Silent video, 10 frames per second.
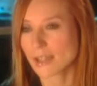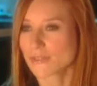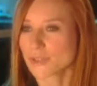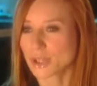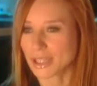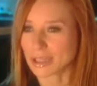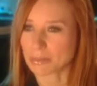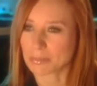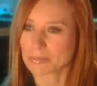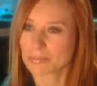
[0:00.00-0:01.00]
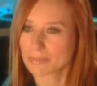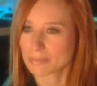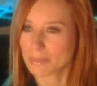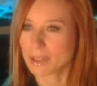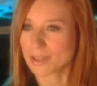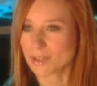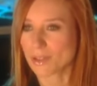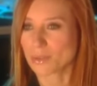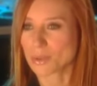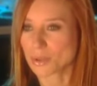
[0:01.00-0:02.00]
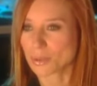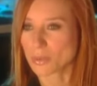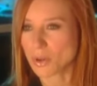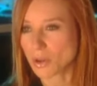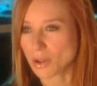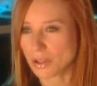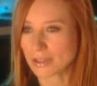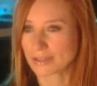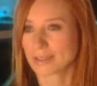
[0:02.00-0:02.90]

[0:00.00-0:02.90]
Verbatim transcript: And for him, because of the word walk,